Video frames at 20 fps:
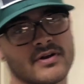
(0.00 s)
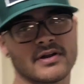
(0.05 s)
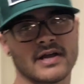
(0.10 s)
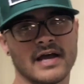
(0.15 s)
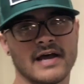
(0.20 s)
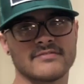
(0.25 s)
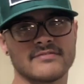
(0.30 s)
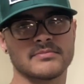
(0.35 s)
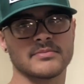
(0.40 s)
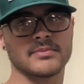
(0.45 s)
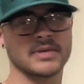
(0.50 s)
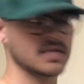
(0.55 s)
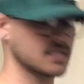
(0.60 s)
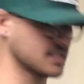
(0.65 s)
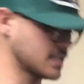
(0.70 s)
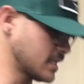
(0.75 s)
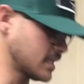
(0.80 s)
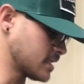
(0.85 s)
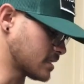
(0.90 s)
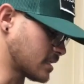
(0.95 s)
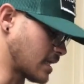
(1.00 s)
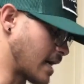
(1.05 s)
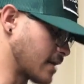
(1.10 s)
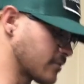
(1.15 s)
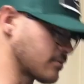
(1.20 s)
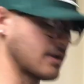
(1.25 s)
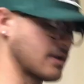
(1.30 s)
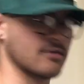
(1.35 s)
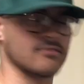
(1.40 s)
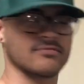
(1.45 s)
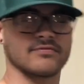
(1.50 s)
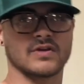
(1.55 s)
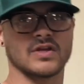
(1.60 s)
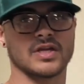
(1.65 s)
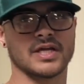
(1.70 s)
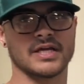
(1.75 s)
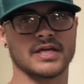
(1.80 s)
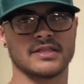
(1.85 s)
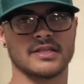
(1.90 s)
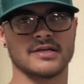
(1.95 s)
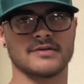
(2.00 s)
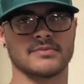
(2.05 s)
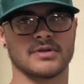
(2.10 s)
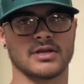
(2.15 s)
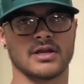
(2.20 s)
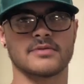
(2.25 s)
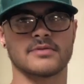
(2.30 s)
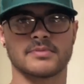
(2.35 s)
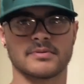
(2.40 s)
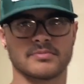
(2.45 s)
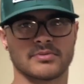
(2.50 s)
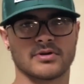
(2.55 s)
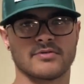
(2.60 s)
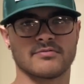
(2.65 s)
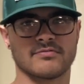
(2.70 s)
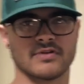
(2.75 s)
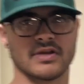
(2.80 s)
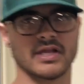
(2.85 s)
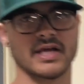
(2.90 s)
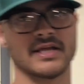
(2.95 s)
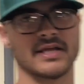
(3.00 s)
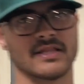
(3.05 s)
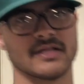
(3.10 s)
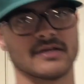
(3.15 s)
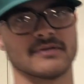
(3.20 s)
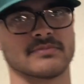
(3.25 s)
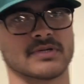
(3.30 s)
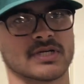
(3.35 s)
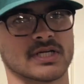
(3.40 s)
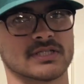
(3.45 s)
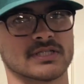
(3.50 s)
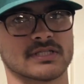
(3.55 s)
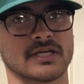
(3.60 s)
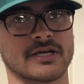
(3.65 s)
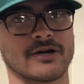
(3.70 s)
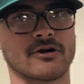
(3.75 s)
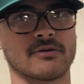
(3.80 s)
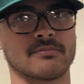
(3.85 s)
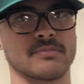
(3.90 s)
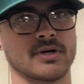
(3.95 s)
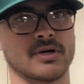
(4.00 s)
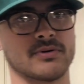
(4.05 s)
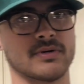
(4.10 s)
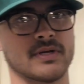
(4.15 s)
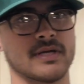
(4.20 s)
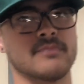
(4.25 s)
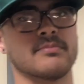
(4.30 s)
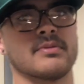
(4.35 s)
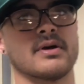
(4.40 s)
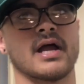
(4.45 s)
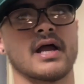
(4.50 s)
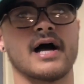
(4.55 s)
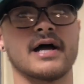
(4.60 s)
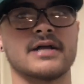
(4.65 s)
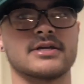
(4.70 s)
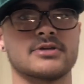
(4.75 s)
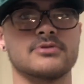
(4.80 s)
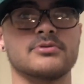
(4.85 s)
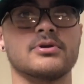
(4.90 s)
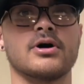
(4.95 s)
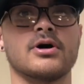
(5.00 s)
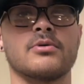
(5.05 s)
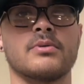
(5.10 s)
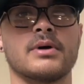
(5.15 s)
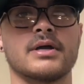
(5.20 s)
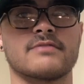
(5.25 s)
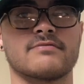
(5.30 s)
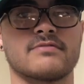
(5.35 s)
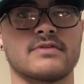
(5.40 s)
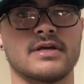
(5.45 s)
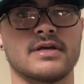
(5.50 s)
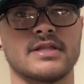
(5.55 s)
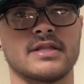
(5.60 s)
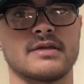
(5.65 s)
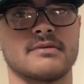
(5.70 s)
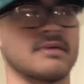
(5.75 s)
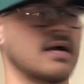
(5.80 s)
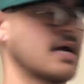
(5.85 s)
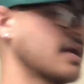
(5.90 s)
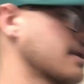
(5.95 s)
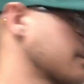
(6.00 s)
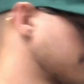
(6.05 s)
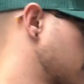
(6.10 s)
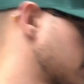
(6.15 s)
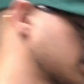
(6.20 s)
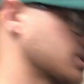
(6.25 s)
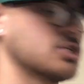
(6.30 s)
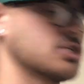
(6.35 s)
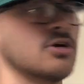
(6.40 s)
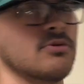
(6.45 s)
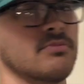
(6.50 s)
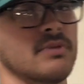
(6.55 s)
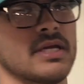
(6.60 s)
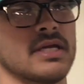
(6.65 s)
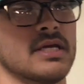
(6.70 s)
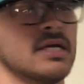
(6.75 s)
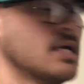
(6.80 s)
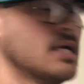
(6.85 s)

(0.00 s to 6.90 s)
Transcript: to have them like this. I'd rather fillet them. A lot of people don't fillet them because they are bony, but I do know a way to fillet them. I had a buddy show me.